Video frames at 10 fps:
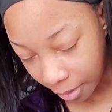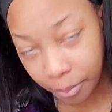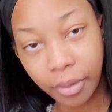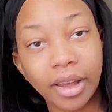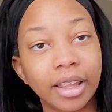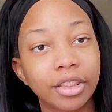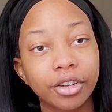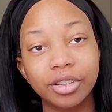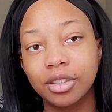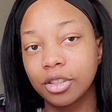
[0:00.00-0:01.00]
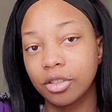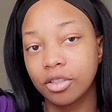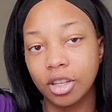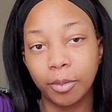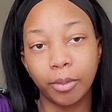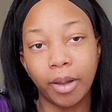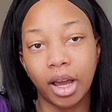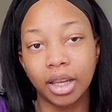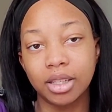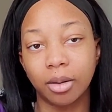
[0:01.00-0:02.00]
but there's several
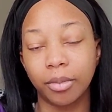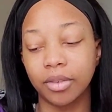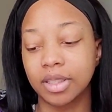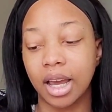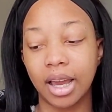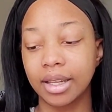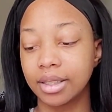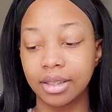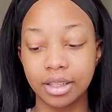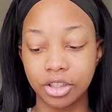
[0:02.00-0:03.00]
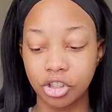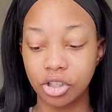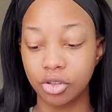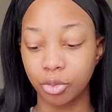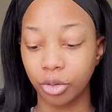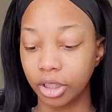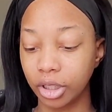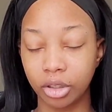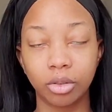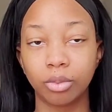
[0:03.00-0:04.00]
pockets on both sides. It's just
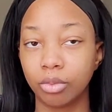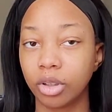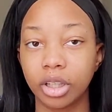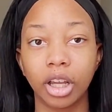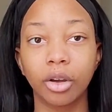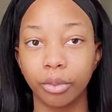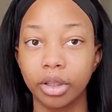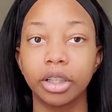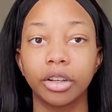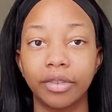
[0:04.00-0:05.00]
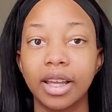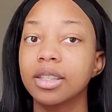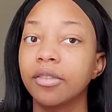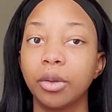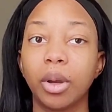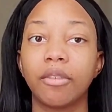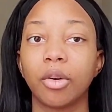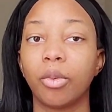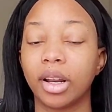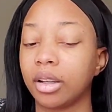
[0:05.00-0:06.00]
really a really good vest. If you ever
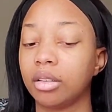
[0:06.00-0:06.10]
want to